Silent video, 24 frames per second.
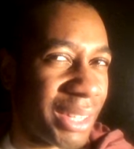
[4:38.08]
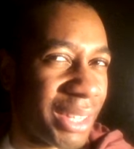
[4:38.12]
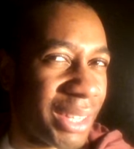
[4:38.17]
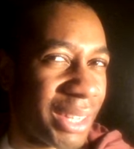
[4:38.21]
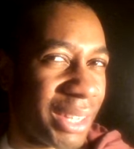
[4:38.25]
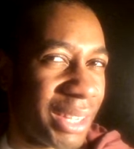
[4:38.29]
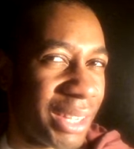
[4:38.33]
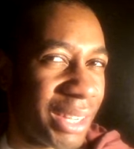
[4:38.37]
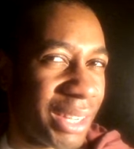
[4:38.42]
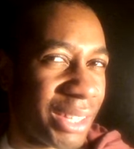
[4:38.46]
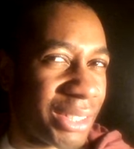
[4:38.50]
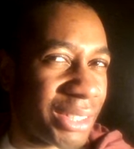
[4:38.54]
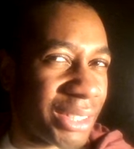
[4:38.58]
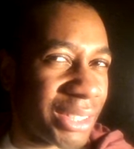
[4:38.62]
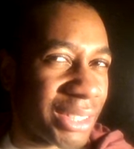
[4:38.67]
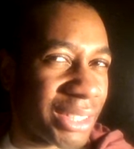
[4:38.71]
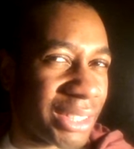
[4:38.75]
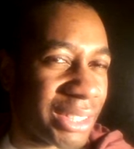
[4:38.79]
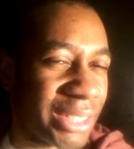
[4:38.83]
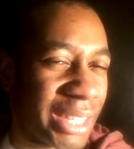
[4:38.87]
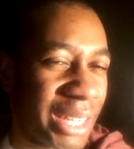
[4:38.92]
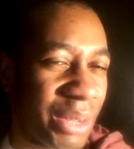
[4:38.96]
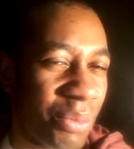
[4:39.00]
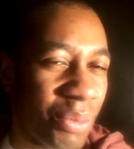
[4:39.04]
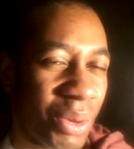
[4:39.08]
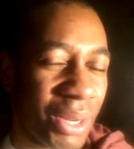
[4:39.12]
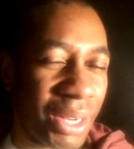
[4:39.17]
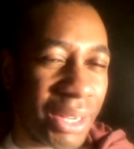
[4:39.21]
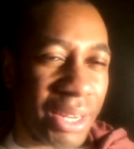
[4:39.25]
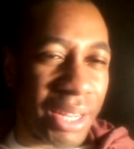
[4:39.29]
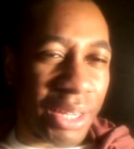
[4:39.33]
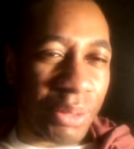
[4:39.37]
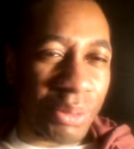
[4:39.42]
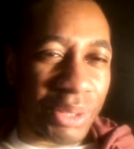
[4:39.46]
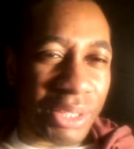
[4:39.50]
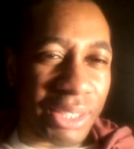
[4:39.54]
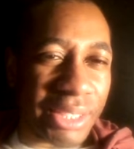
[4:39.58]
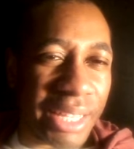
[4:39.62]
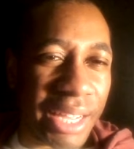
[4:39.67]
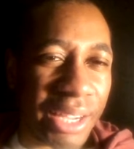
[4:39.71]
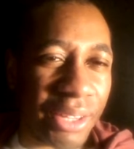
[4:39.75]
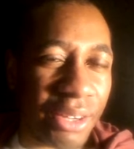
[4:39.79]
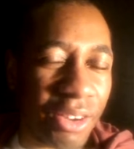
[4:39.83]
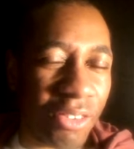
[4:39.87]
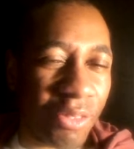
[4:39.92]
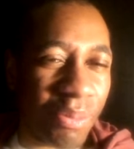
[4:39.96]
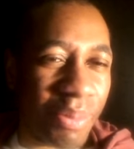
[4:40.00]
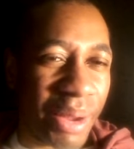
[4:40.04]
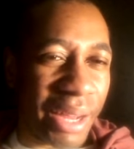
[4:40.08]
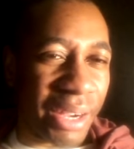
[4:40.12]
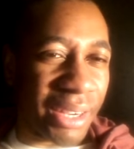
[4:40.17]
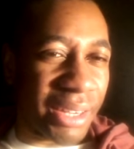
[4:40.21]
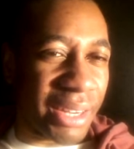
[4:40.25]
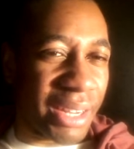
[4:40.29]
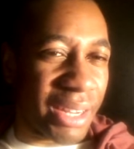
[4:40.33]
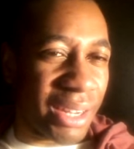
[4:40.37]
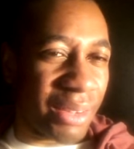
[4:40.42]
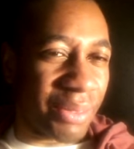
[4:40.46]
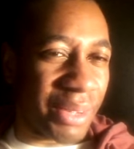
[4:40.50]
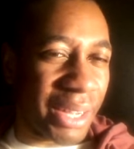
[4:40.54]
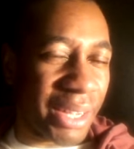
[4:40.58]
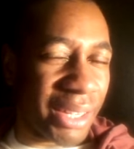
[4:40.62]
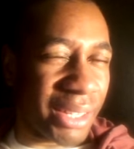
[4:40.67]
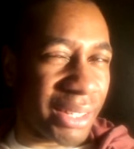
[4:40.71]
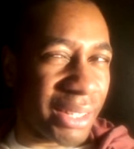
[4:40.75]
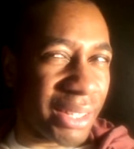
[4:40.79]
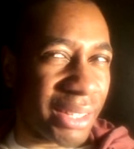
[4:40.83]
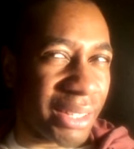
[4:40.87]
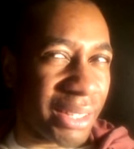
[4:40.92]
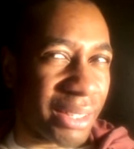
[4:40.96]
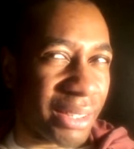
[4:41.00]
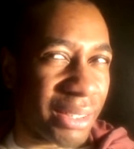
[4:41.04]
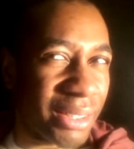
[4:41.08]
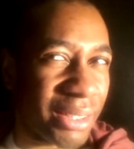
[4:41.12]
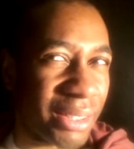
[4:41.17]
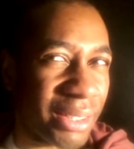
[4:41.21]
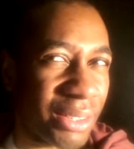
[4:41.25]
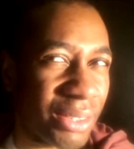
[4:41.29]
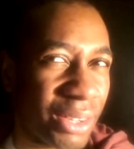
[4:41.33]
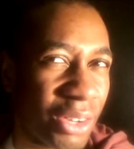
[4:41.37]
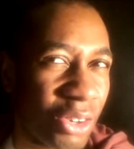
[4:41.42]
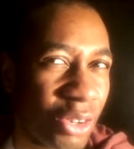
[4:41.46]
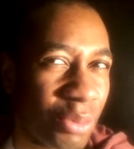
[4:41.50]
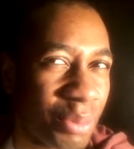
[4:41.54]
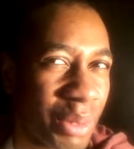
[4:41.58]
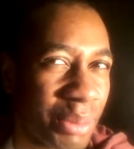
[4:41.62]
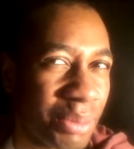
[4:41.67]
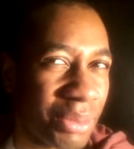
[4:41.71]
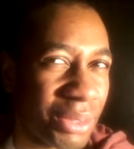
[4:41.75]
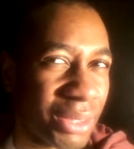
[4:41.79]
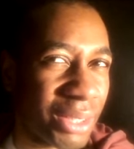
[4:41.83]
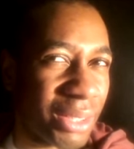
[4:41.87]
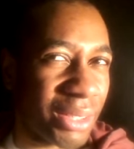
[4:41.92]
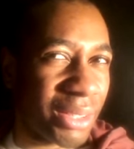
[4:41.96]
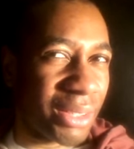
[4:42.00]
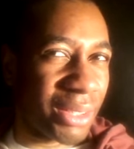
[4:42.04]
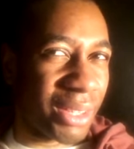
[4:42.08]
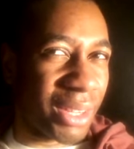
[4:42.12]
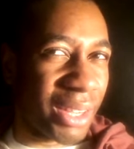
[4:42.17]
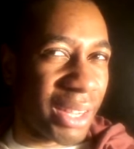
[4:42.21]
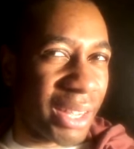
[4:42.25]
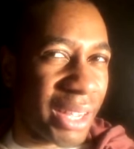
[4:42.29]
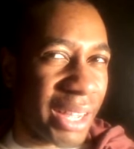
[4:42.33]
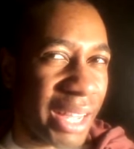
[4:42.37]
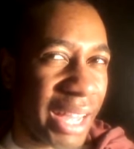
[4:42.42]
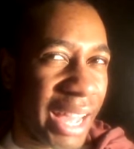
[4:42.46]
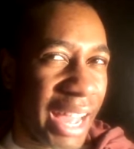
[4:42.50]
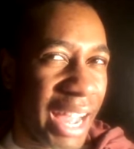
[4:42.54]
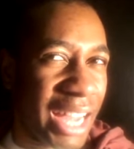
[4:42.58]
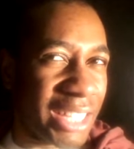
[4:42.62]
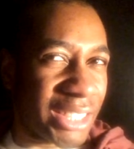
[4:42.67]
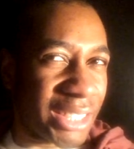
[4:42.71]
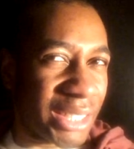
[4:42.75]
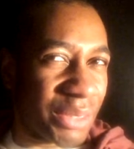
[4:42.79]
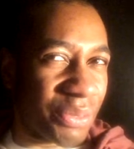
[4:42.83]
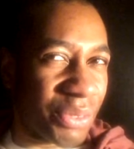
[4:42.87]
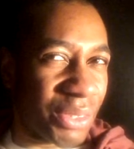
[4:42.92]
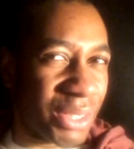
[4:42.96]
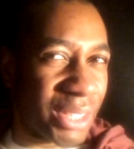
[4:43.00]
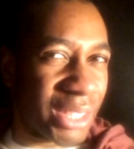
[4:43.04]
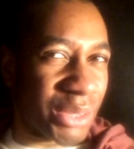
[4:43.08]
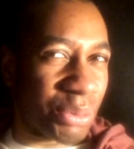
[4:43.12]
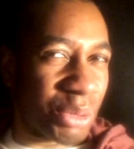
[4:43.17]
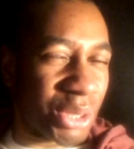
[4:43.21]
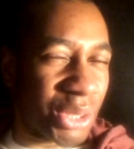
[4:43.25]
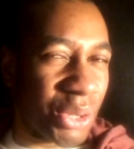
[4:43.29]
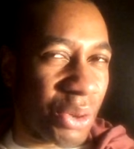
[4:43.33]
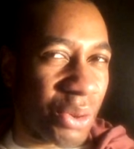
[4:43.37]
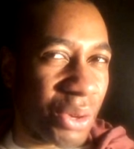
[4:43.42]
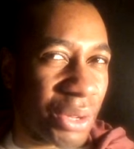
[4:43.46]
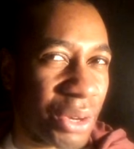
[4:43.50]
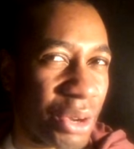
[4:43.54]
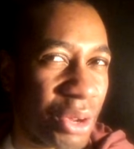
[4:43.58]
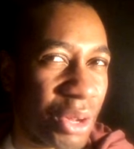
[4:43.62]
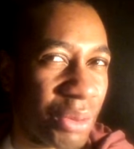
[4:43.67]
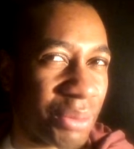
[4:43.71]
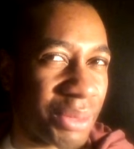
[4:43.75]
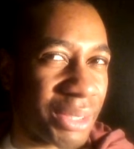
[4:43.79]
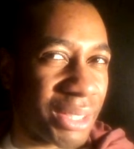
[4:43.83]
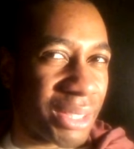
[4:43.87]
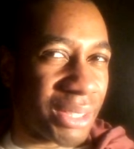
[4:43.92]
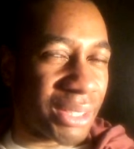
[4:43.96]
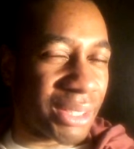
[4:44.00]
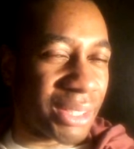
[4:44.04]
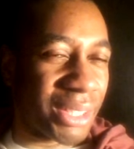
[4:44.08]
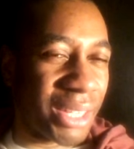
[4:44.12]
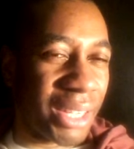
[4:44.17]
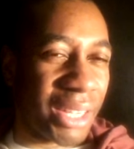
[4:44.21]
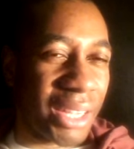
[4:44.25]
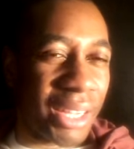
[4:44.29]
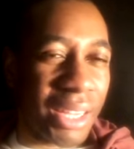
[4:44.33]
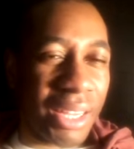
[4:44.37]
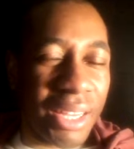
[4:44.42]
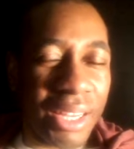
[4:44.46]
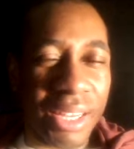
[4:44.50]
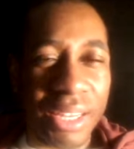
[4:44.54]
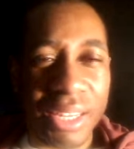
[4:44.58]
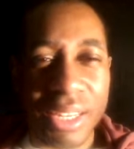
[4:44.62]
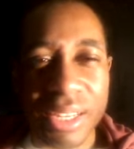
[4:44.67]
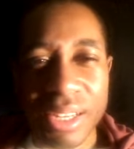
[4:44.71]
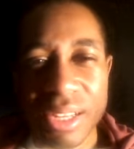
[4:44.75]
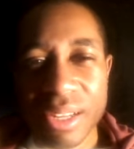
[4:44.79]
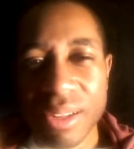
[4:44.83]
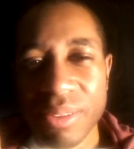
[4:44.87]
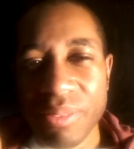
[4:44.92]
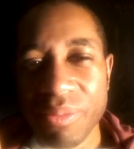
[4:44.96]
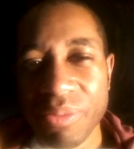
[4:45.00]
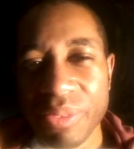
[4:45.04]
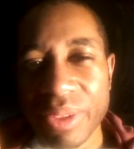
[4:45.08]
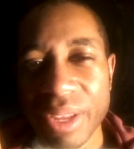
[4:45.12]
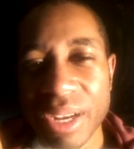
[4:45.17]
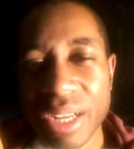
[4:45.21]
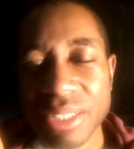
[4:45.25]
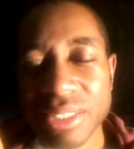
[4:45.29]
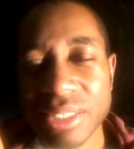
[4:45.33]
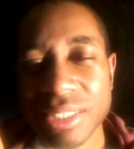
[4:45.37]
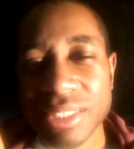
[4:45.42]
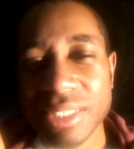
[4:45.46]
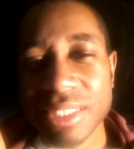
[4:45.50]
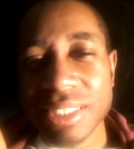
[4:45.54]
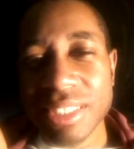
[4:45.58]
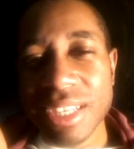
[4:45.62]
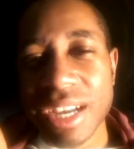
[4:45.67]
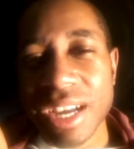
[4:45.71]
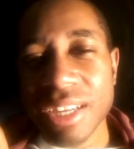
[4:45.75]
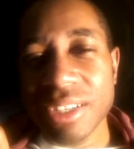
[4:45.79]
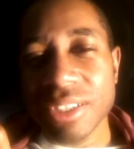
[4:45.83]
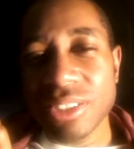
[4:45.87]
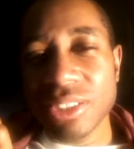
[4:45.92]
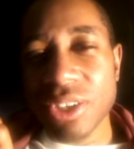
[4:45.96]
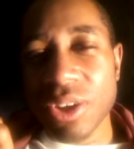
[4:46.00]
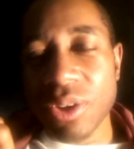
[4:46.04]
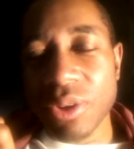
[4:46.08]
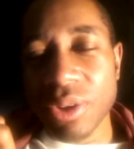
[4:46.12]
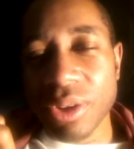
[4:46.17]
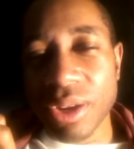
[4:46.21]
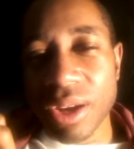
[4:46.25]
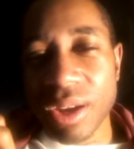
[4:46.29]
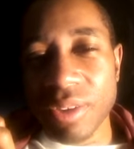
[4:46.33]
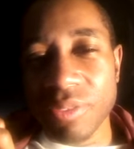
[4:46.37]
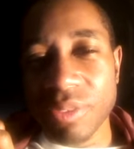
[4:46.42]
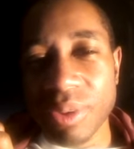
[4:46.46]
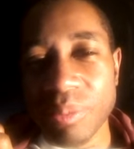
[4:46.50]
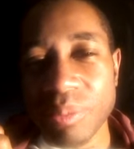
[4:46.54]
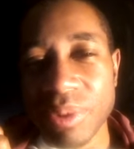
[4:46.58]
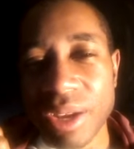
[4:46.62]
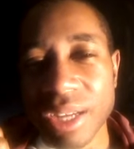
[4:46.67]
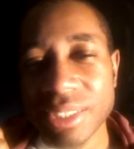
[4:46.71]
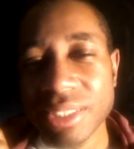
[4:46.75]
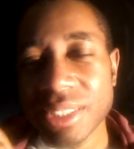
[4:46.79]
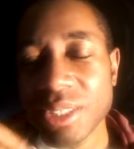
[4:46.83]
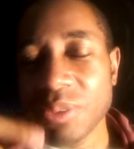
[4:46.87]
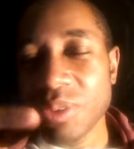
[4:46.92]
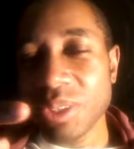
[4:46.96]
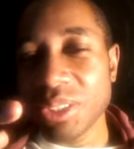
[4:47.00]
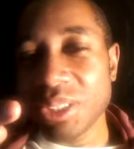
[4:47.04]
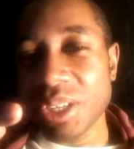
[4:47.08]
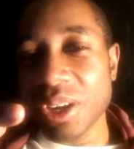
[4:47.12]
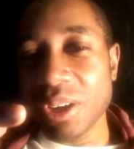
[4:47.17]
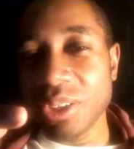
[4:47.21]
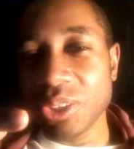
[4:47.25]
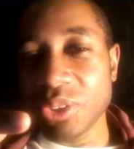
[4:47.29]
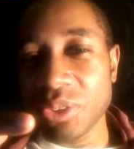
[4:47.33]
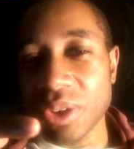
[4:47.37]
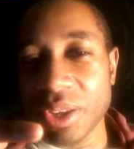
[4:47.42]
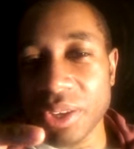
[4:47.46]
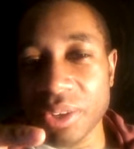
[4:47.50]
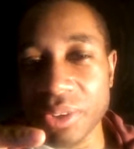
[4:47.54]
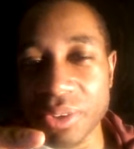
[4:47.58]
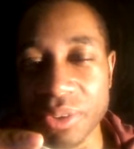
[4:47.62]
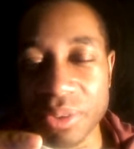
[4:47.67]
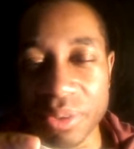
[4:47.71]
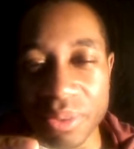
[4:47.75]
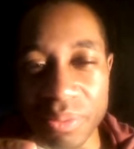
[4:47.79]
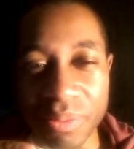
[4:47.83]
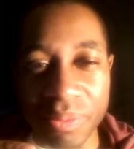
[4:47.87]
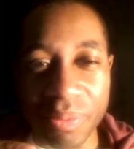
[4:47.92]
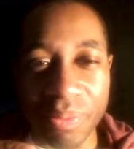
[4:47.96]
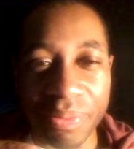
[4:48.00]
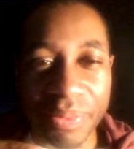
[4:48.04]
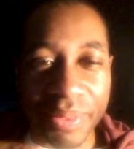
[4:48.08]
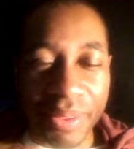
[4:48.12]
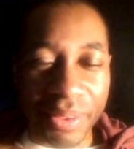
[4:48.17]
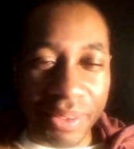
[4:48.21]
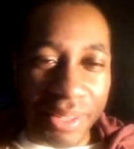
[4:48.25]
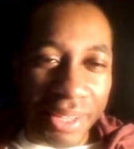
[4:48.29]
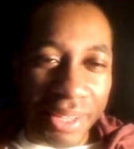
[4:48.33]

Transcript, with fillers: to see when a nigga was taken over by the devil. I ain't, I don't remember asking for this. What's going on with this? And I just decided to turn it off. I'm like, I see what y'all trying to do. Okay.